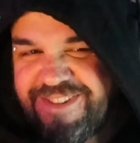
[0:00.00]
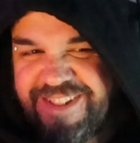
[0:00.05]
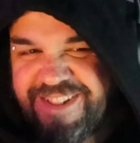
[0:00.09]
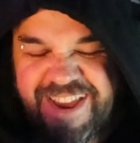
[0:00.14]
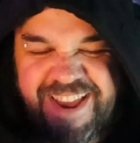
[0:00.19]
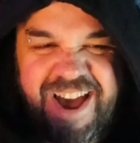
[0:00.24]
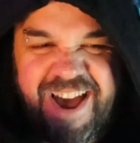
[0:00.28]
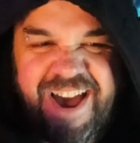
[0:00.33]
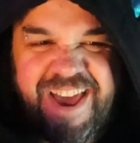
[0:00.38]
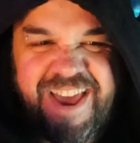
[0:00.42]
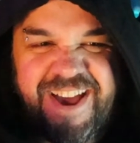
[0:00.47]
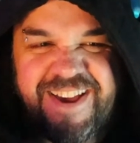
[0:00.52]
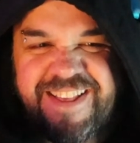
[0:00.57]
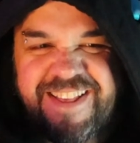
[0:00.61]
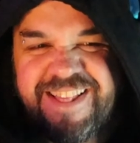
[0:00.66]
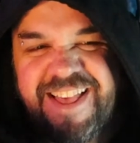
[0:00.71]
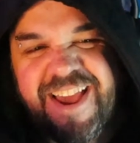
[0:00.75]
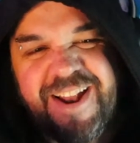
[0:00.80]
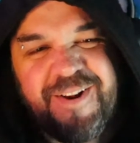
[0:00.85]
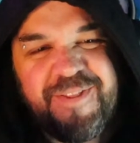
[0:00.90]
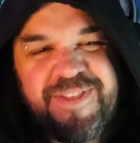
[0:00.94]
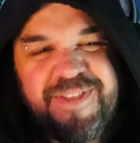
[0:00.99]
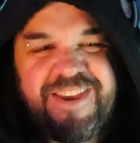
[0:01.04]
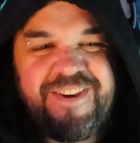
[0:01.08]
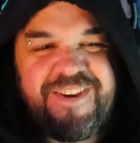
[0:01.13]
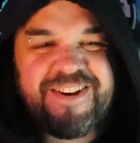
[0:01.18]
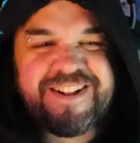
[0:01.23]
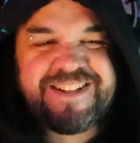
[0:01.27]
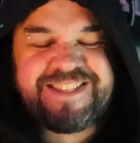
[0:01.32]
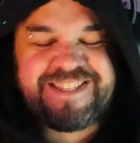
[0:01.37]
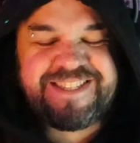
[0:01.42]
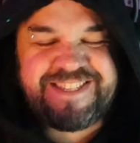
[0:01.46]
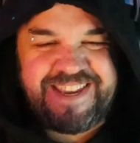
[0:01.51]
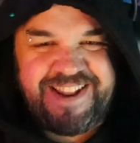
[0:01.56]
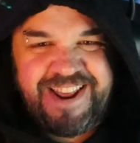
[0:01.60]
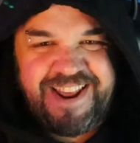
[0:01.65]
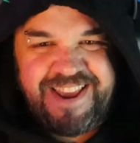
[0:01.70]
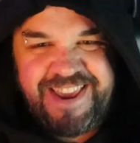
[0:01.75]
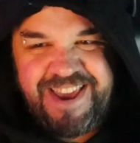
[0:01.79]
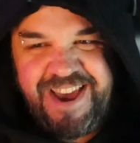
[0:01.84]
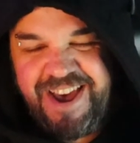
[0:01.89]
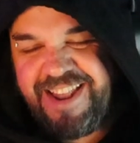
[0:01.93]
Like I, like, I don't think you had seen
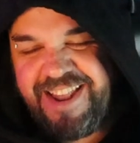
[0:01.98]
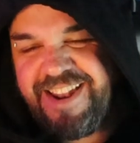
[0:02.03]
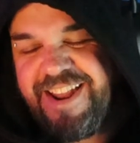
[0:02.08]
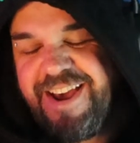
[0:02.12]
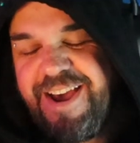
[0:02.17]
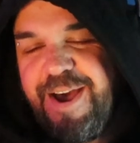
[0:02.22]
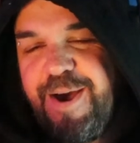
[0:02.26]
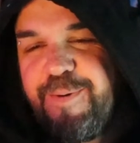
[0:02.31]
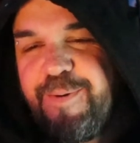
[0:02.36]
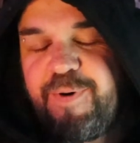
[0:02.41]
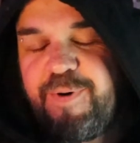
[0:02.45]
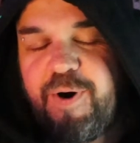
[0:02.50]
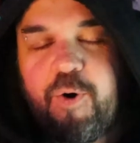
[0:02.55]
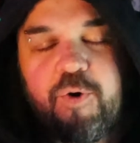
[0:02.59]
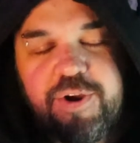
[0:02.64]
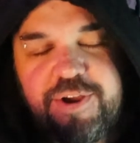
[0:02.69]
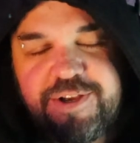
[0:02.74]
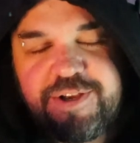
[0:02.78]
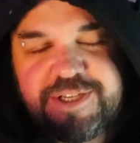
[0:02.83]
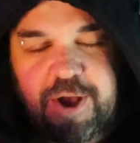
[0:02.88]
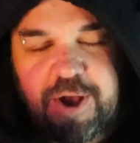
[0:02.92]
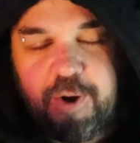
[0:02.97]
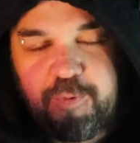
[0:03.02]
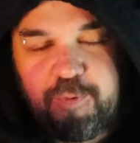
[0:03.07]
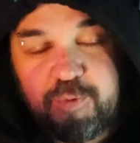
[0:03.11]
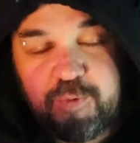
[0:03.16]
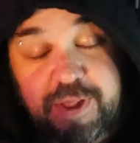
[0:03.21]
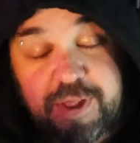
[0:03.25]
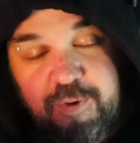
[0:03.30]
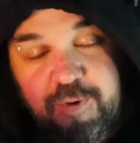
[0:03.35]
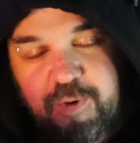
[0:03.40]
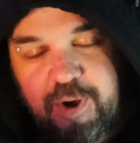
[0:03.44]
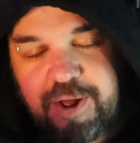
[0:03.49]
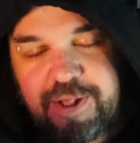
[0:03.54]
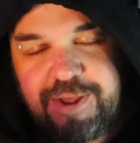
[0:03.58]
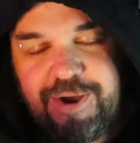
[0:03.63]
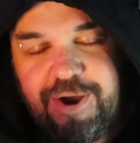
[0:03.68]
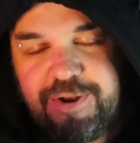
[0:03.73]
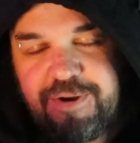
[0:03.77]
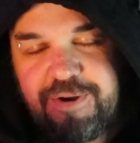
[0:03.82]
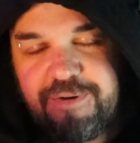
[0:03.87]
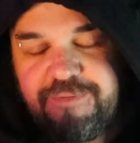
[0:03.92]
it yet, but, or you saw it really quickly
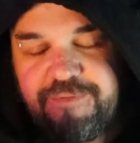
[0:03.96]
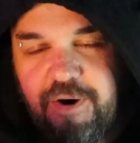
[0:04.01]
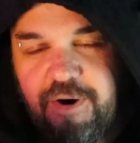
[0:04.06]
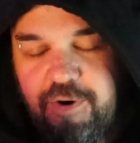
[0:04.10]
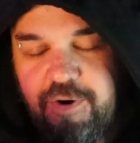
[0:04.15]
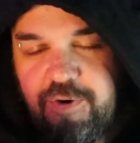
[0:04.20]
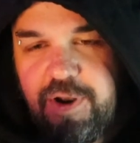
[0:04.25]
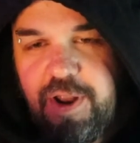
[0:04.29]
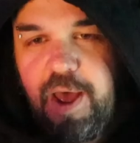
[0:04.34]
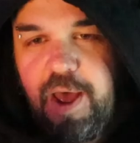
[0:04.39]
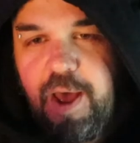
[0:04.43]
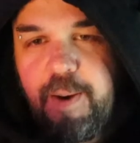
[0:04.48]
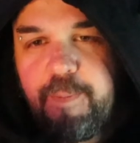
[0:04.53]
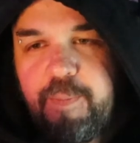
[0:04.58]
on your phone.